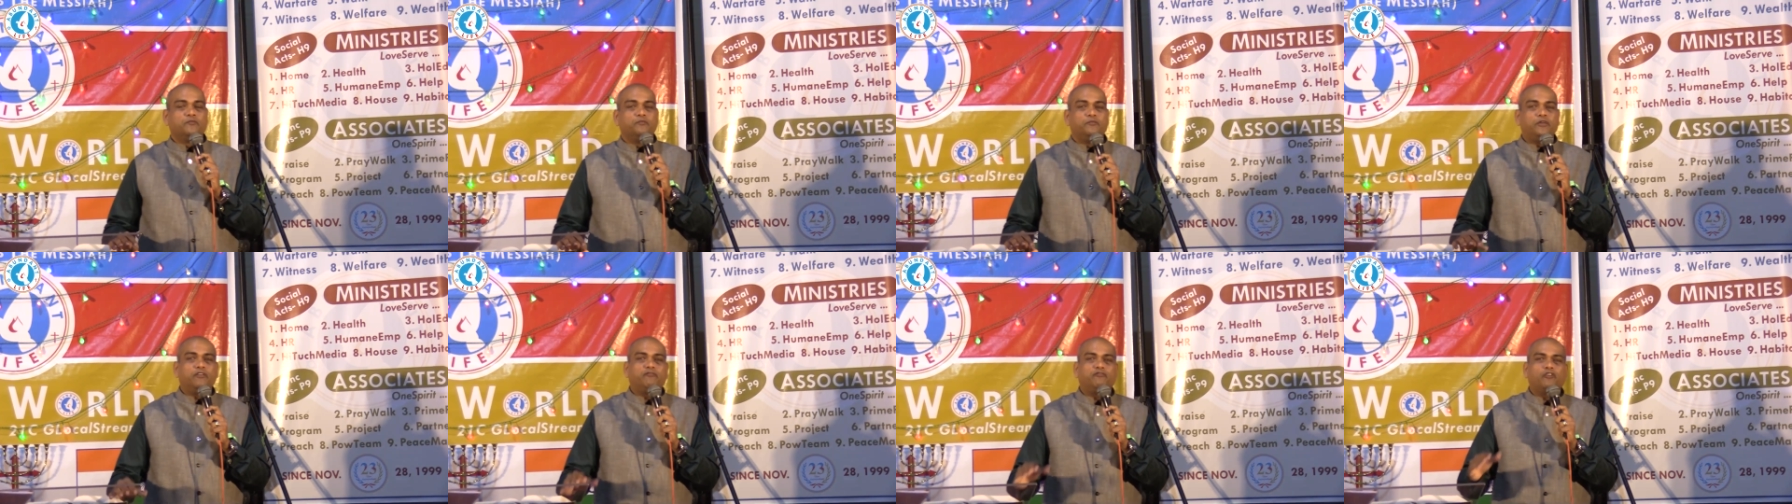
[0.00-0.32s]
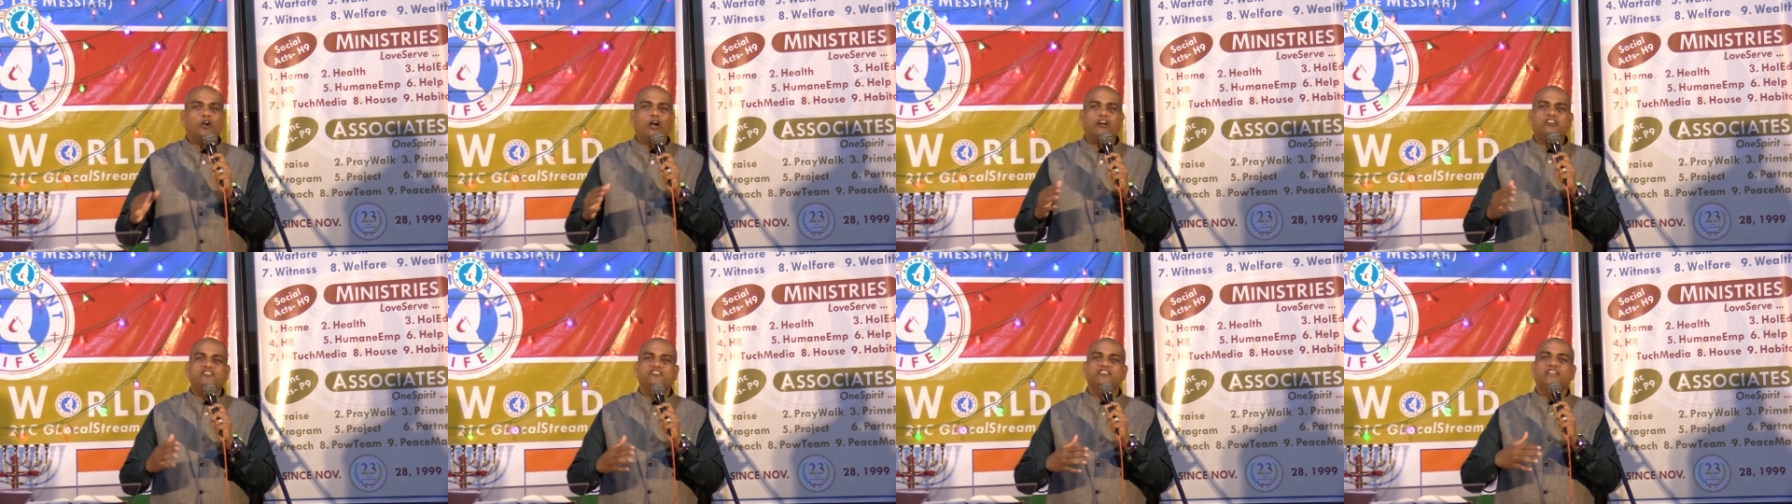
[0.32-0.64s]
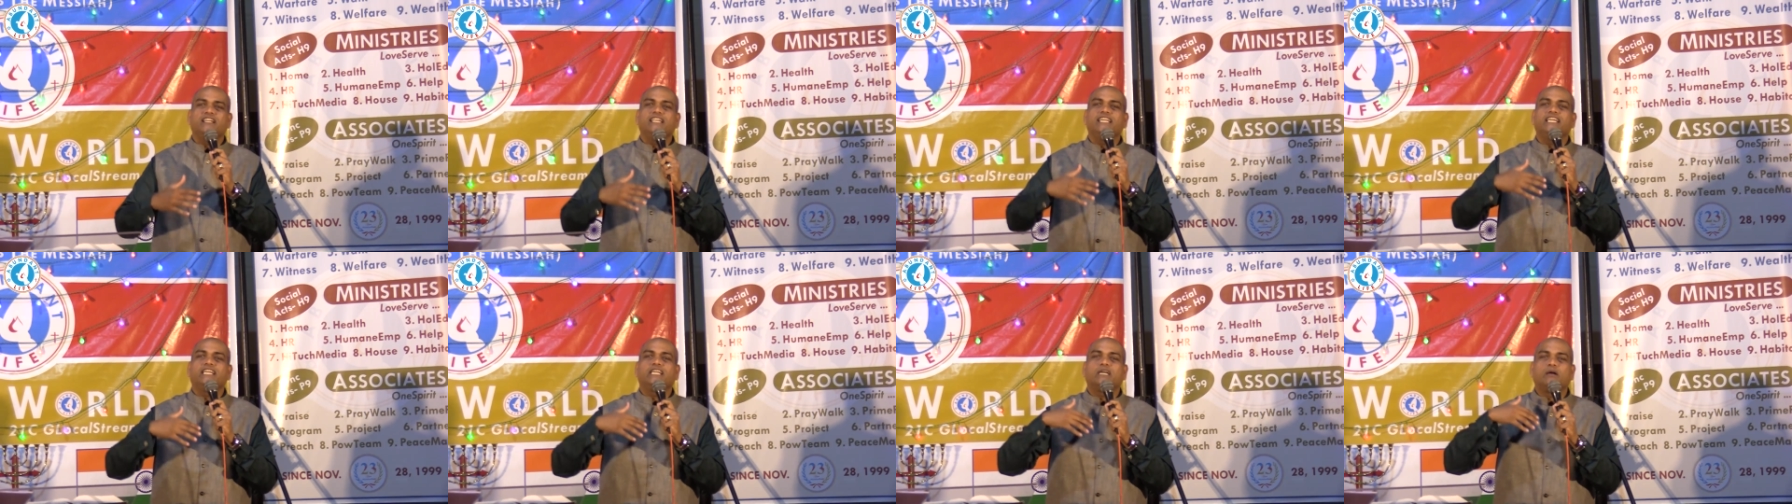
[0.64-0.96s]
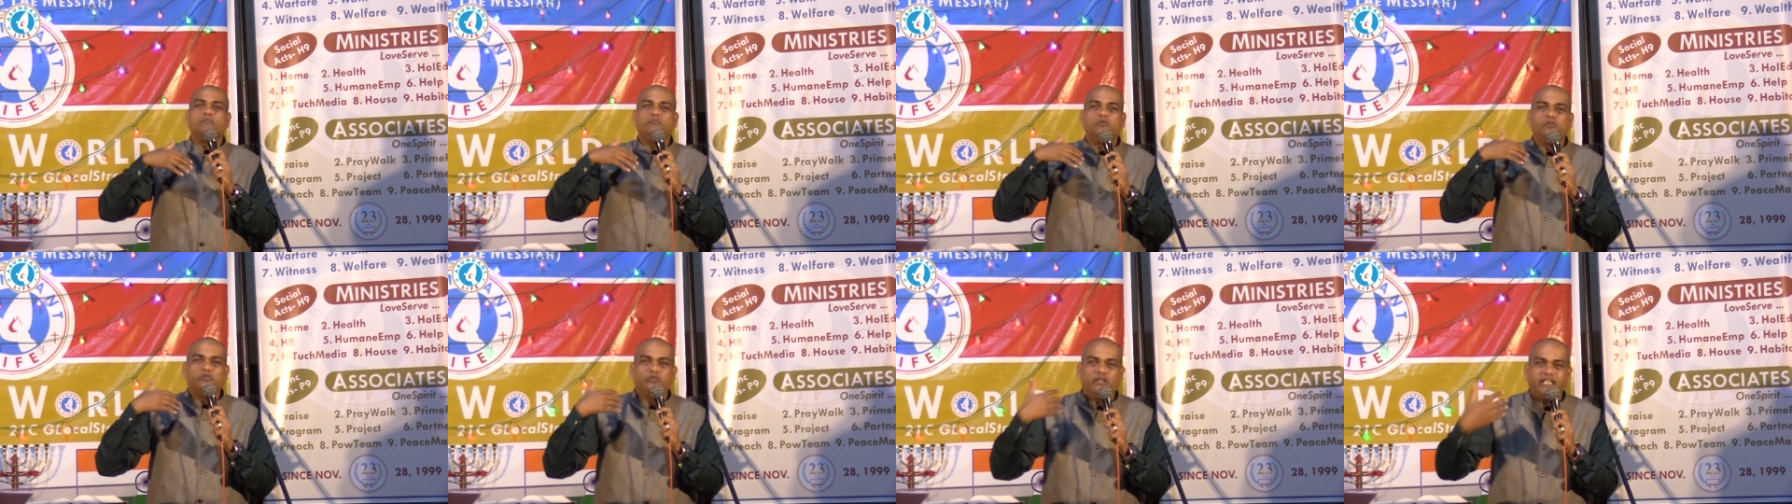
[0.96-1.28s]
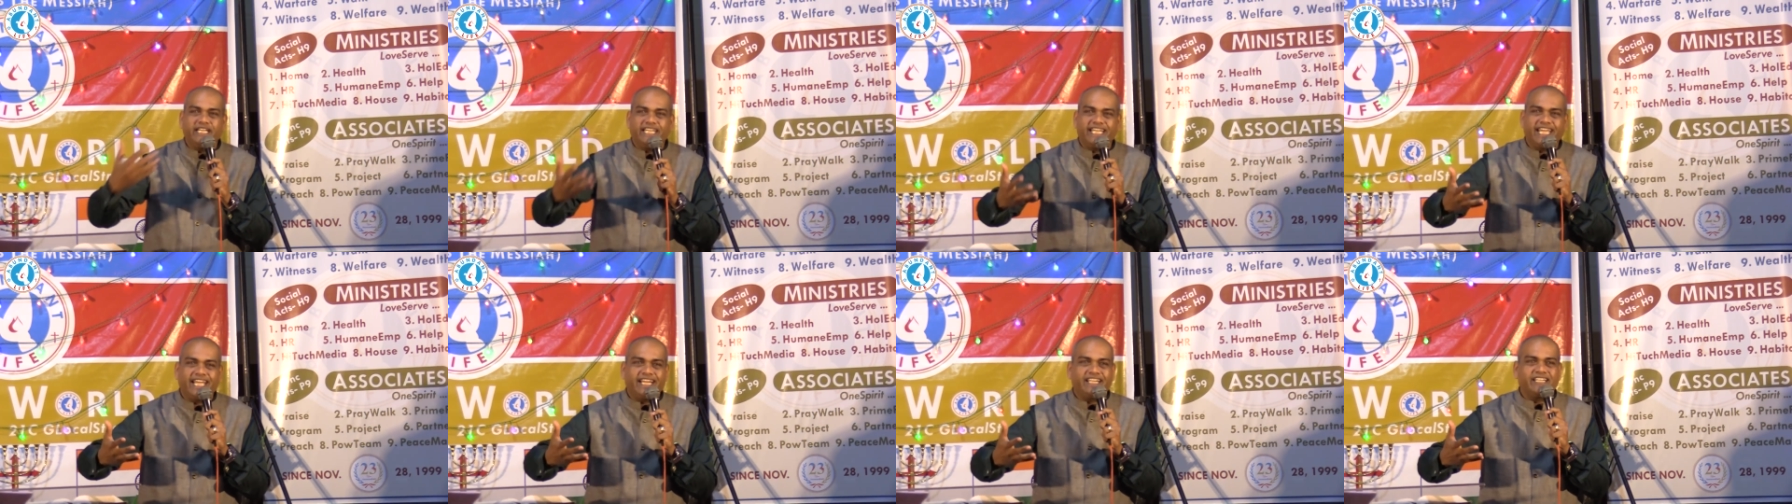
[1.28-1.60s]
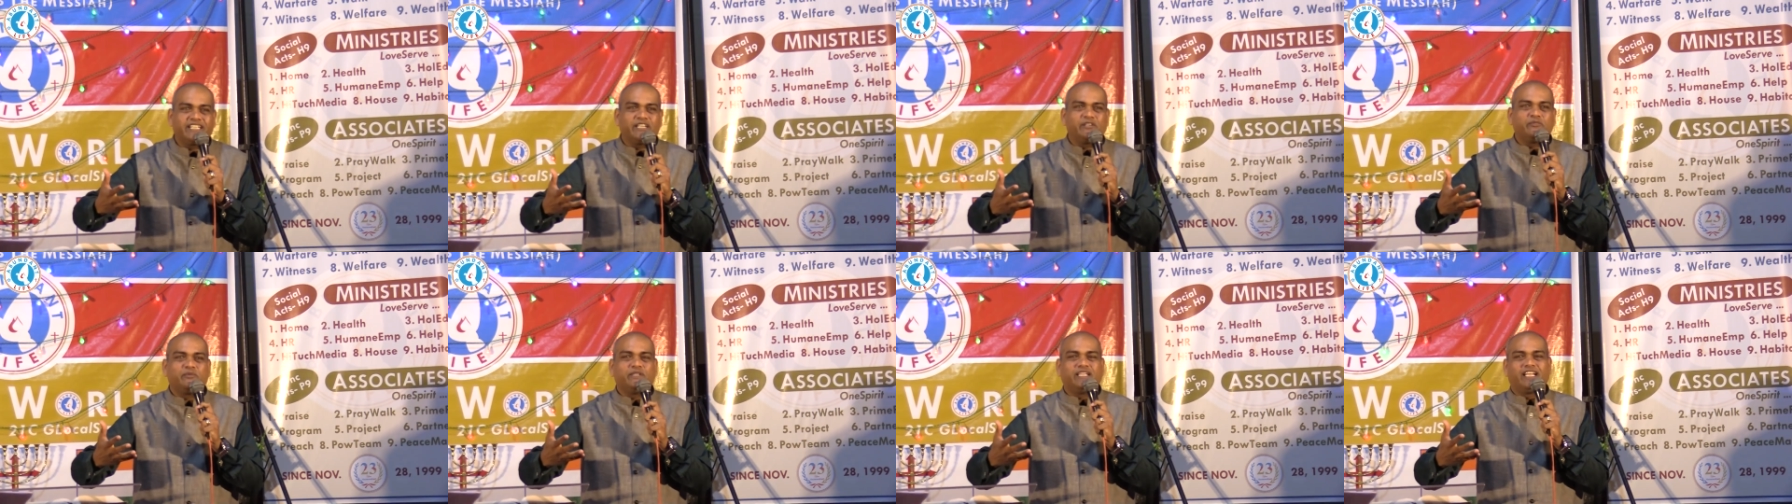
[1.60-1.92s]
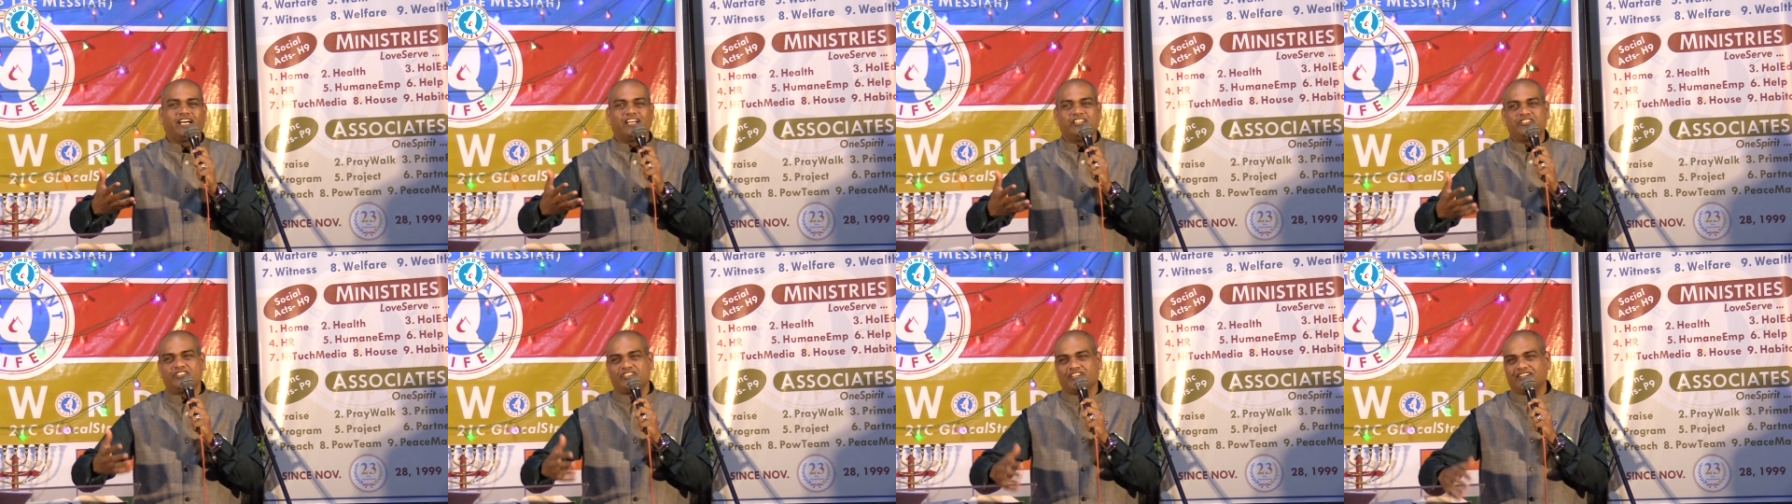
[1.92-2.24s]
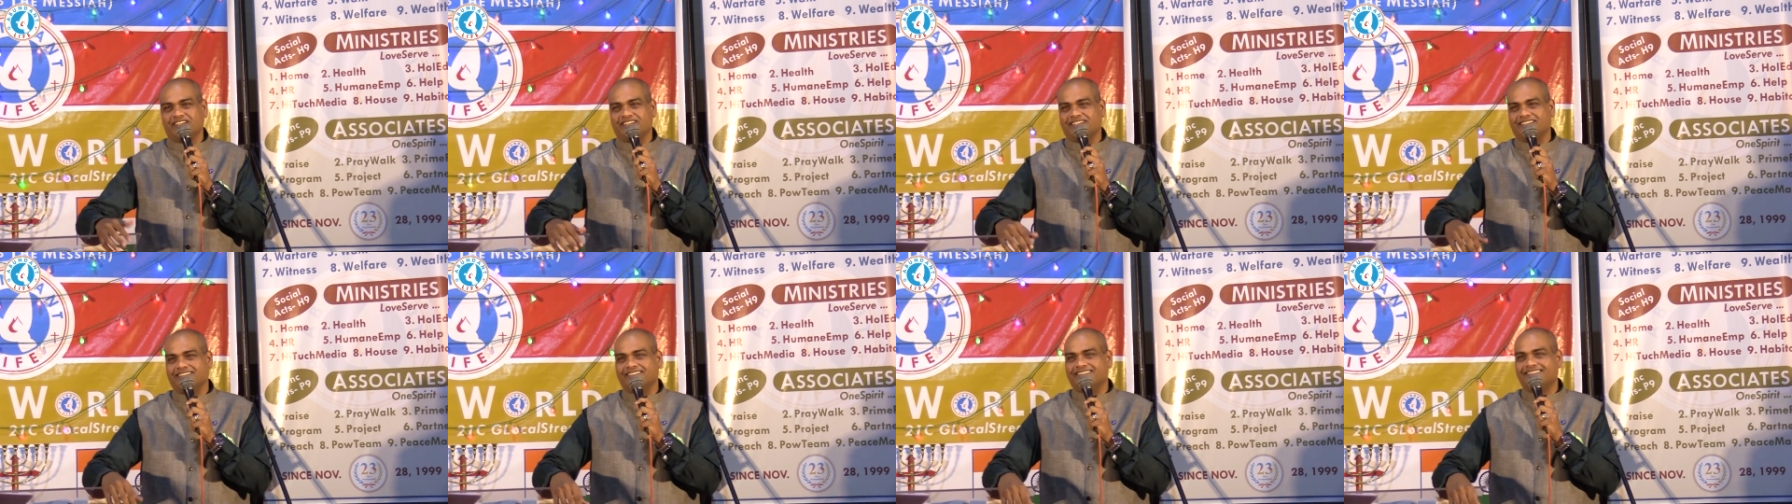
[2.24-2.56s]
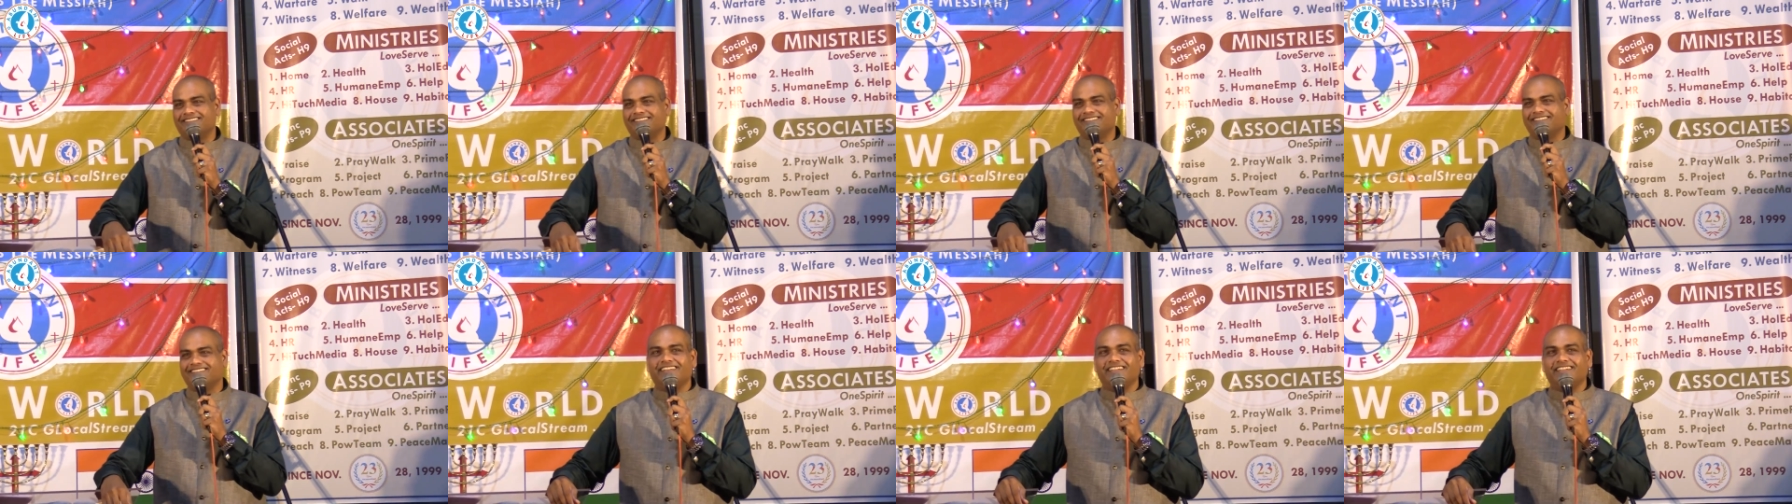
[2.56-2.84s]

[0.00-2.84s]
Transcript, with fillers: We've not really communicated with our children